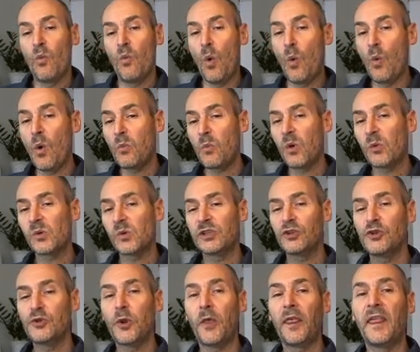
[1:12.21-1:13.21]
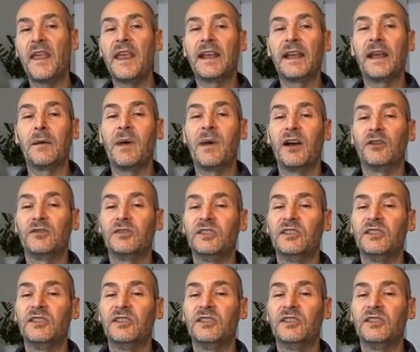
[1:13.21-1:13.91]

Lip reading: What do you think about